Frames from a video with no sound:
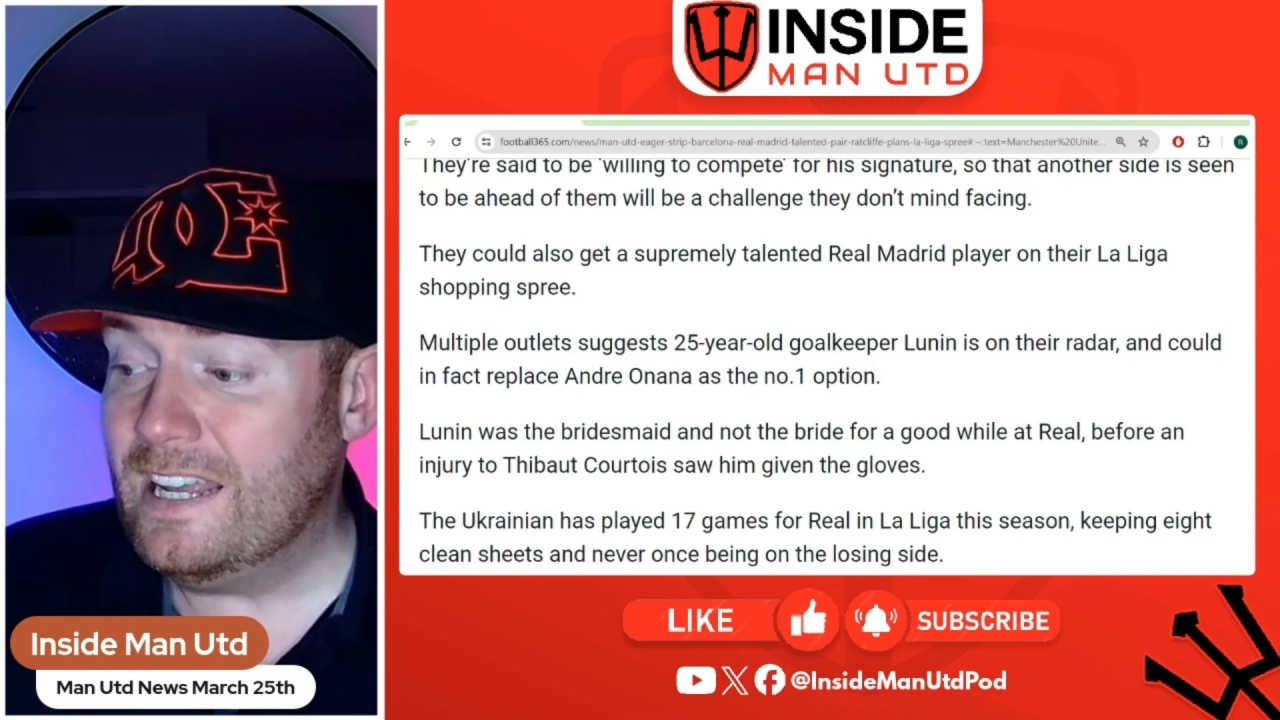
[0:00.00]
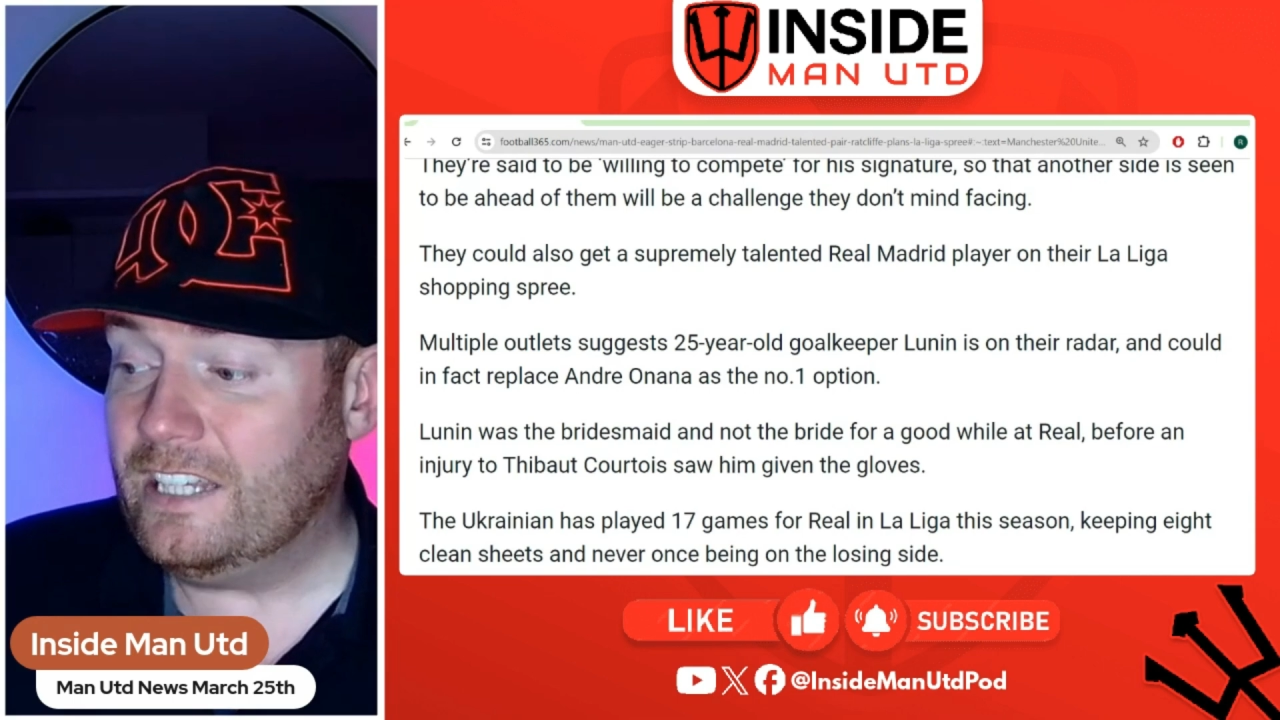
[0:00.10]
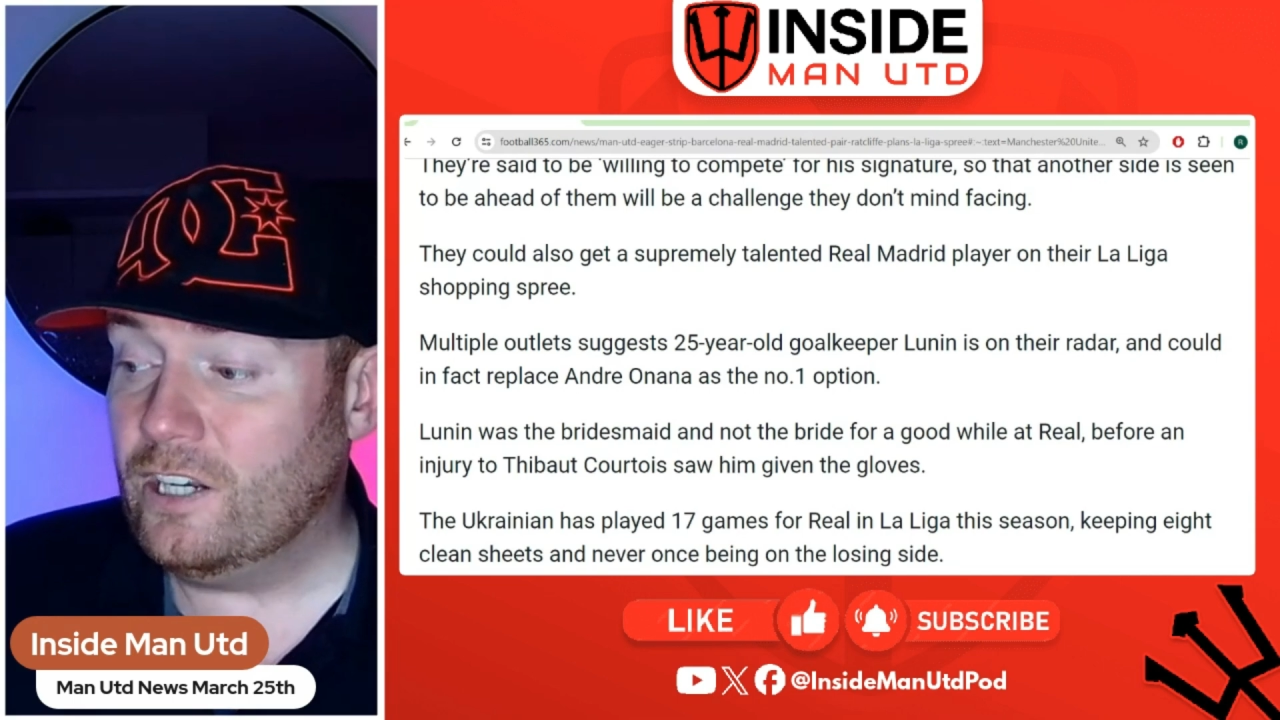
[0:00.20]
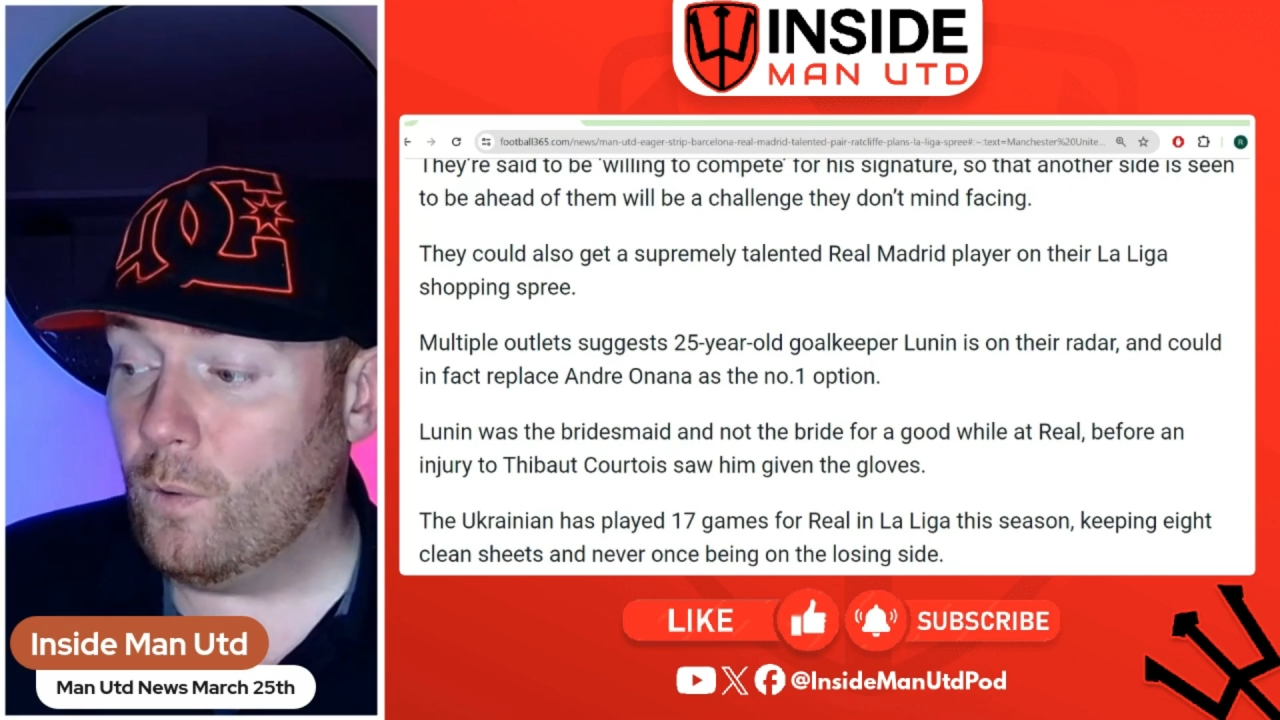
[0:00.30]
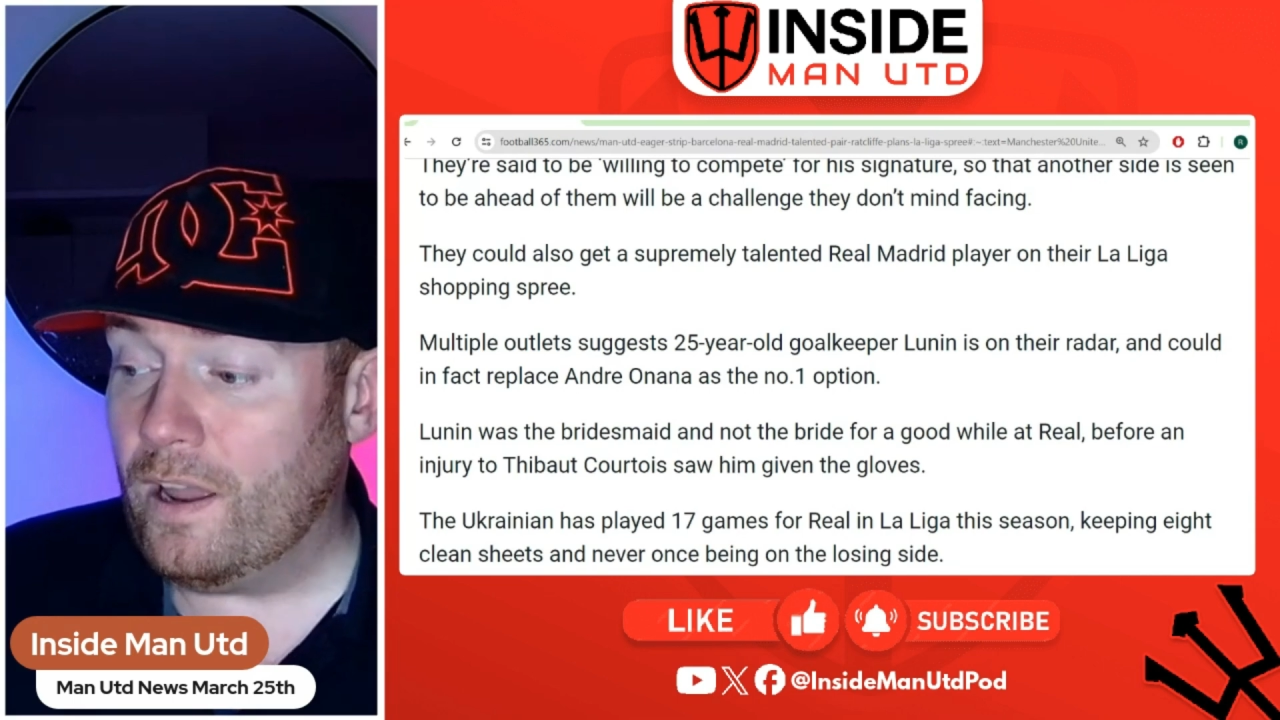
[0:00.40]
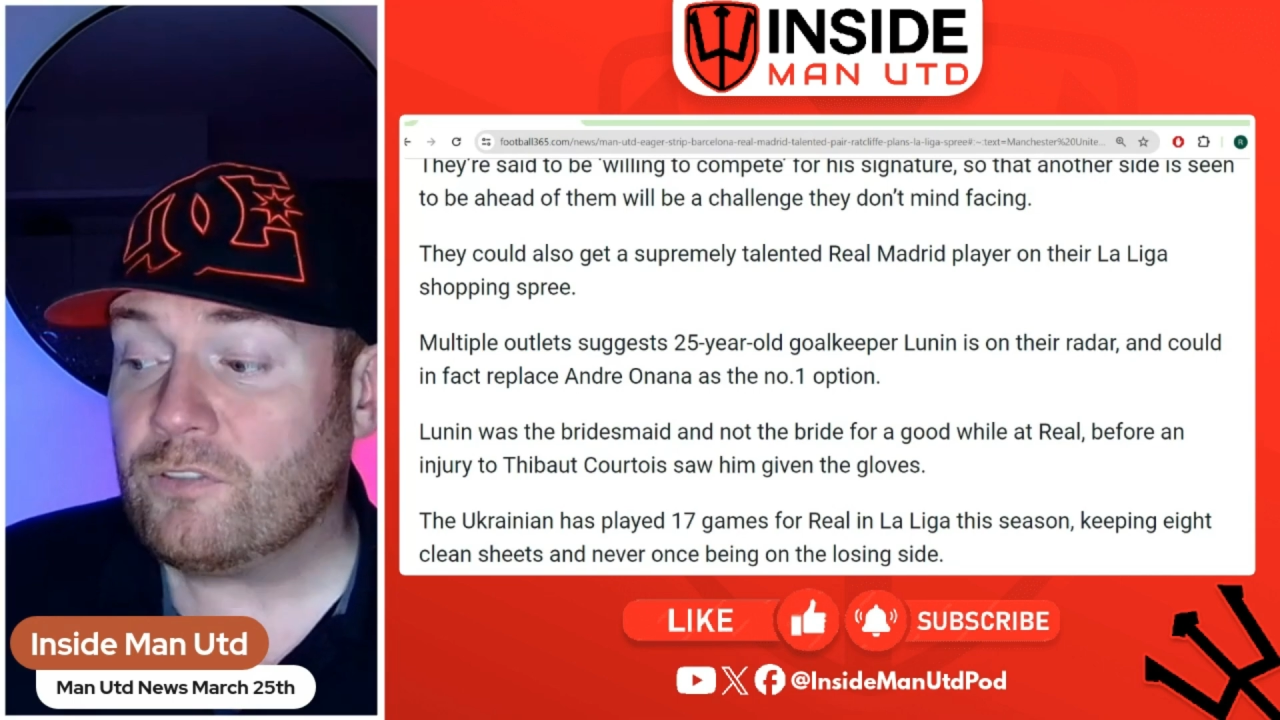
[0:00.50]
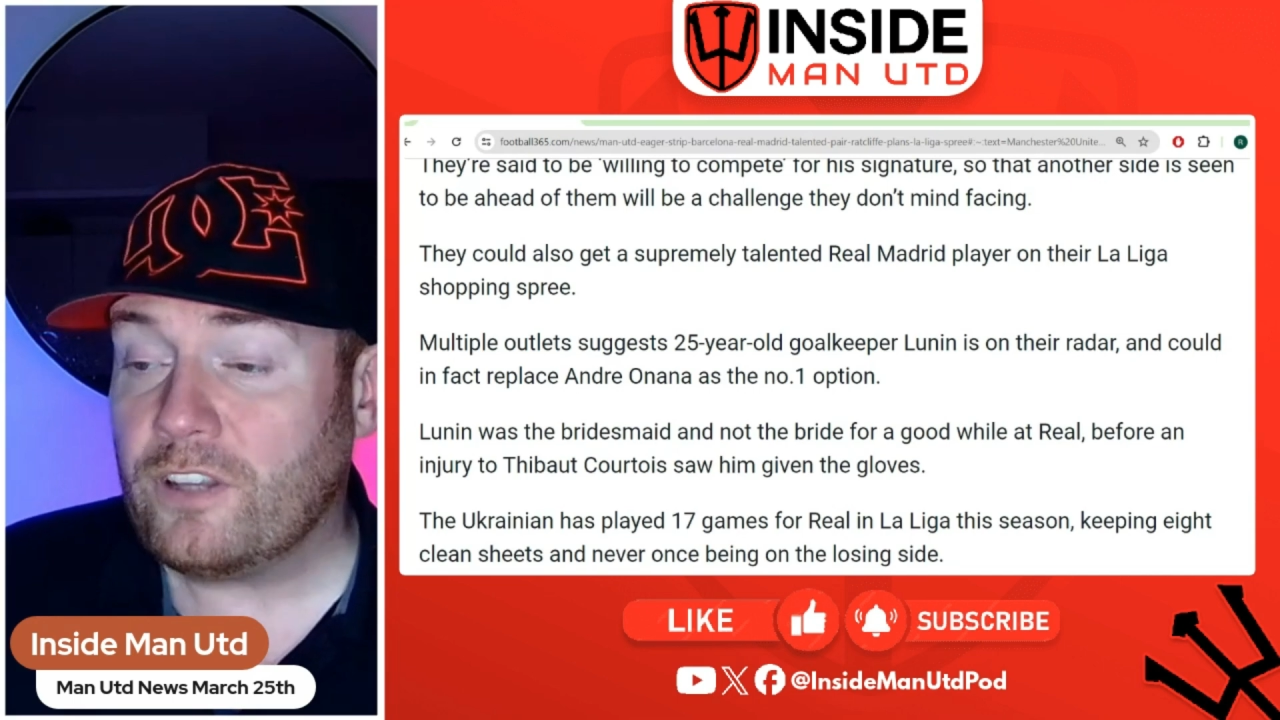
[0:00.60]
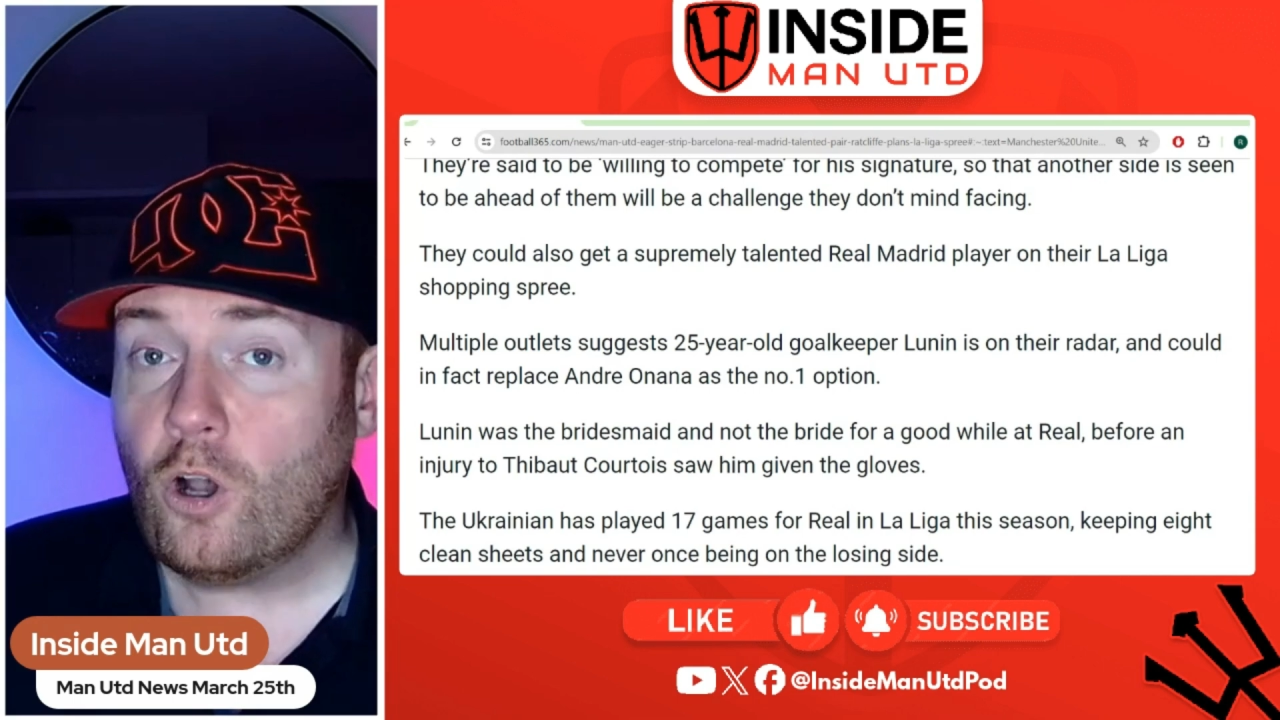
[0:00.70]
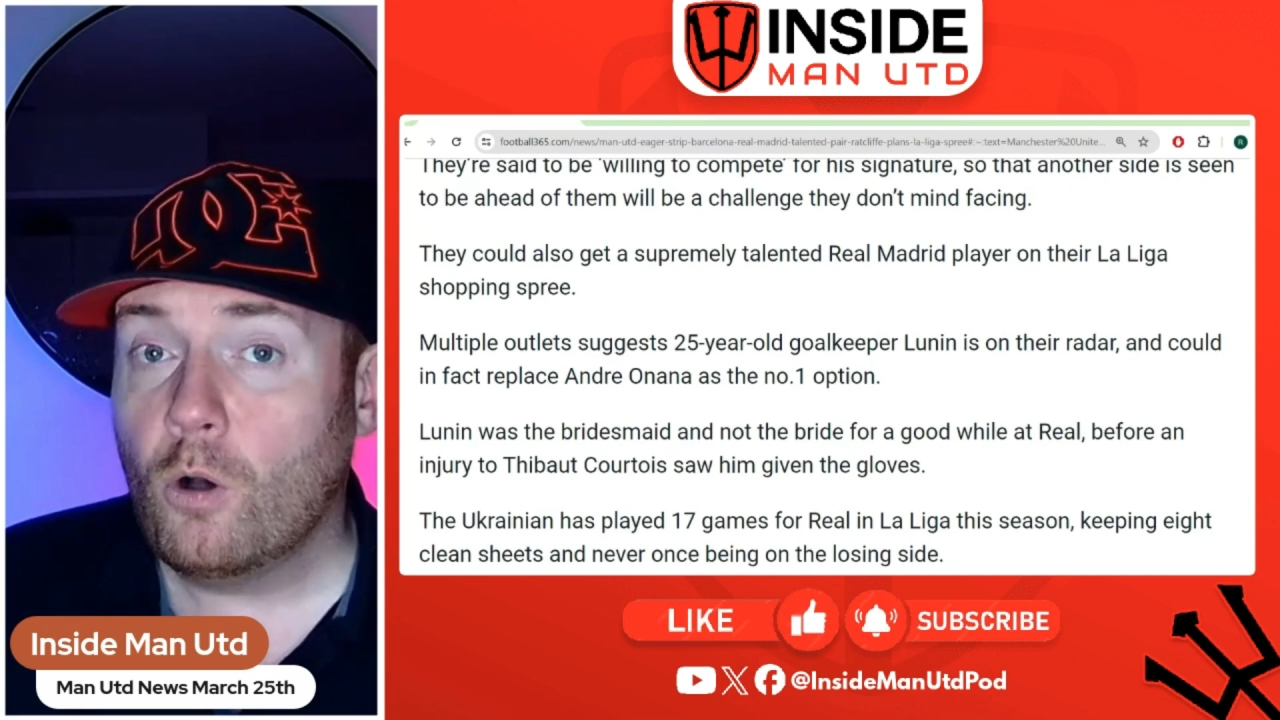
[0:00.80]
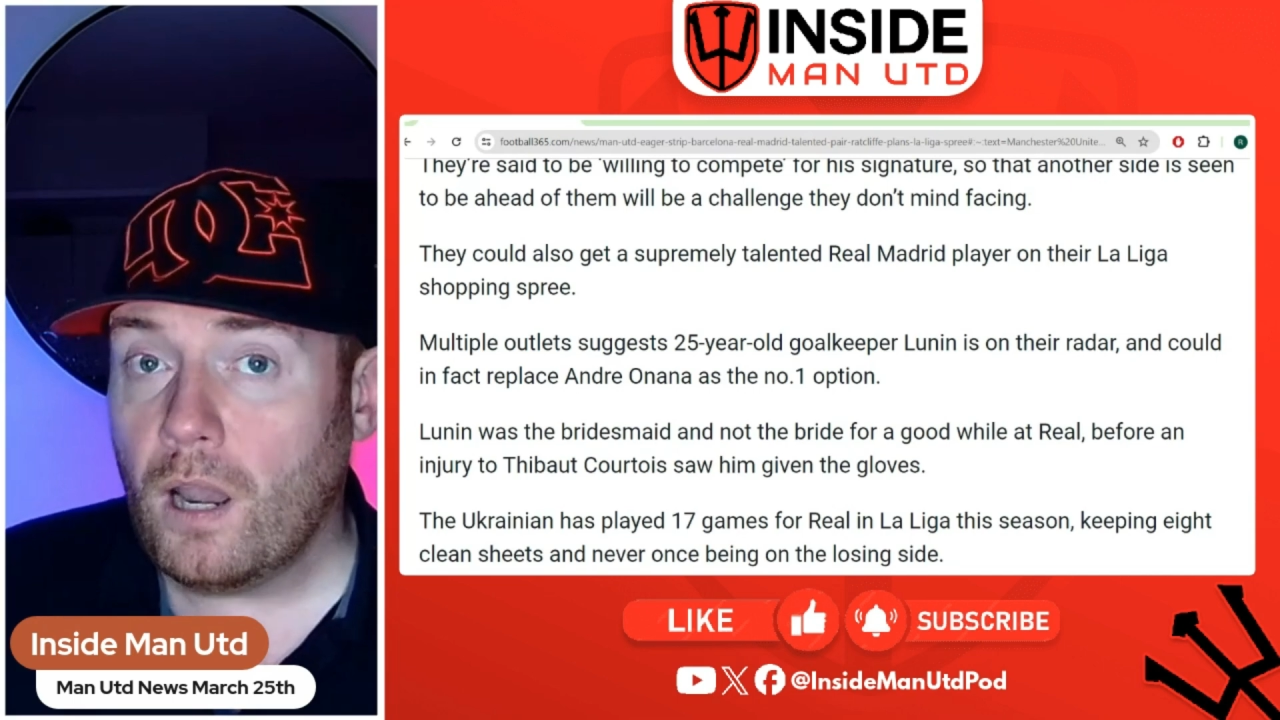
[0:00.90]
if they come